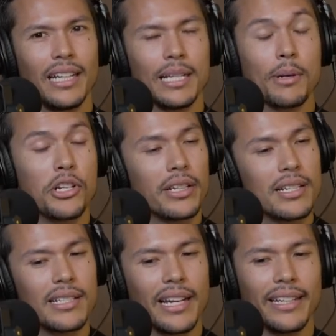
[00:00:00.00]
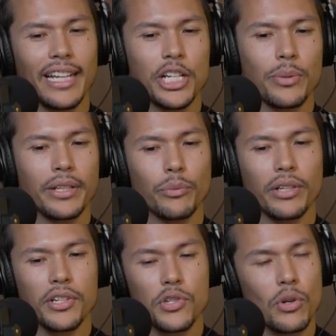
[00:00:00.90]
especially in this day and age where
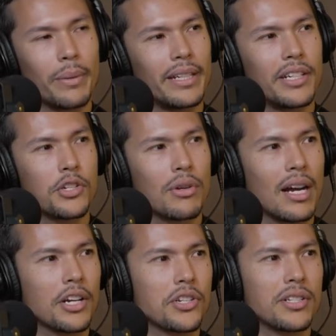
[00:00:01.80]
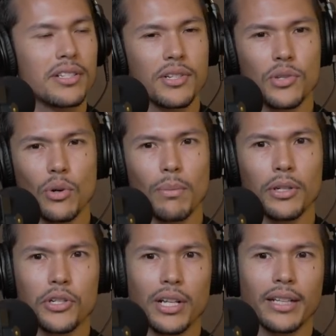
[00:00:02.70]
there's so many distractions, there's so
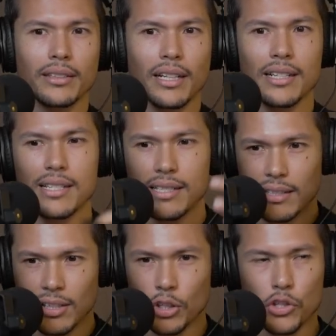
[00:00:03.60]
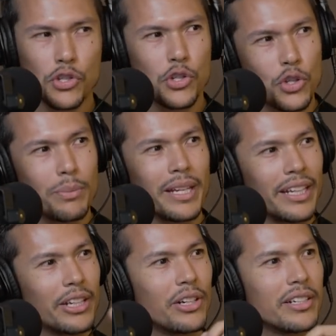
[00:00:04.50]
much like that is
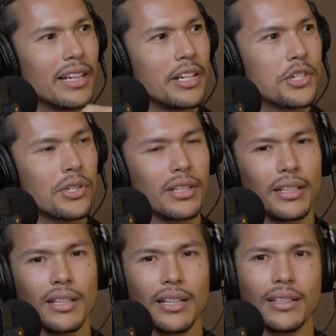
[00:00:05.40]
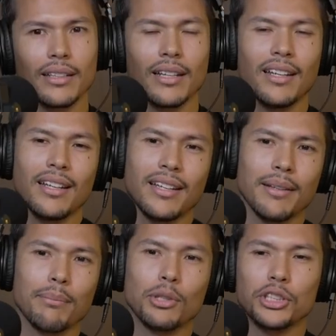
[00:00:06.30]
consuming your attention and
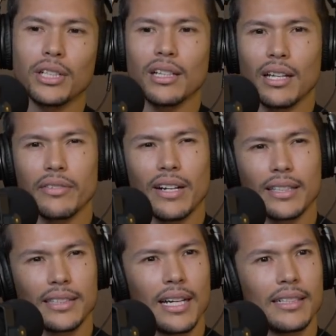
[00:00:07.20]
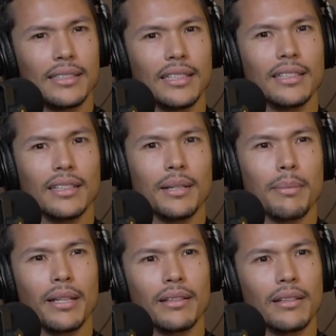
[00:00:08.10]
pushing a lot of anxiety and
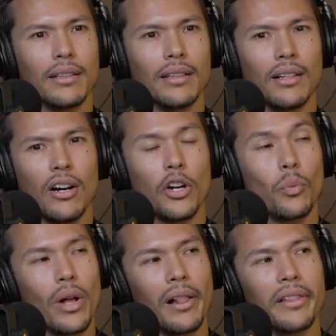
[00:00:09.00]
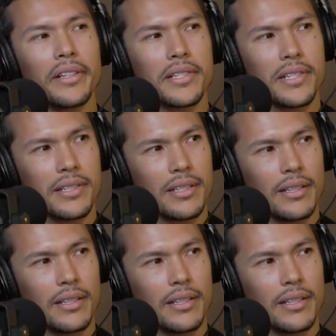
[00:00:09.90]
mental unwellness.